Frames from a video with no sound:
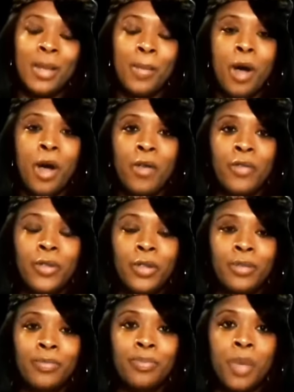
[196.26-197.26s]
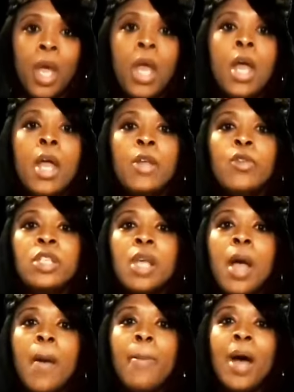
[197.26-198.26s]
and the powerful. You
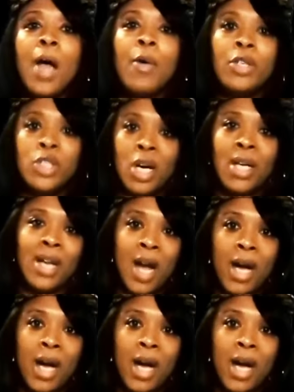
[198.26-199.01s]
see, Pirate John